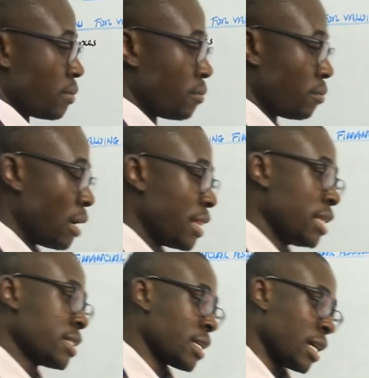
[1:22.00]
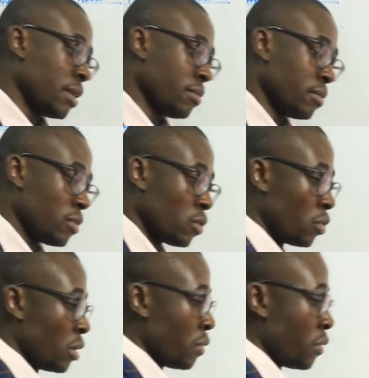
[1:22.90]
By this time,
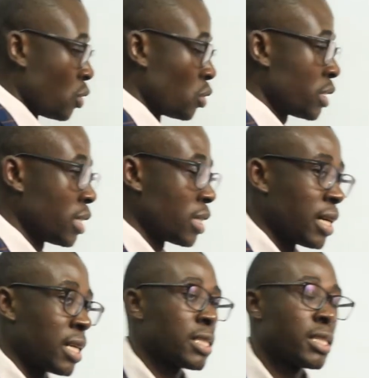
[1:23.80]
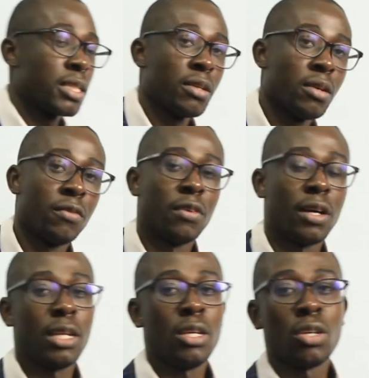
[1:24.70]
we noted that
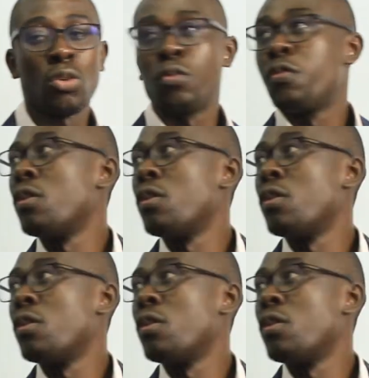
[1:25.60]
valuing of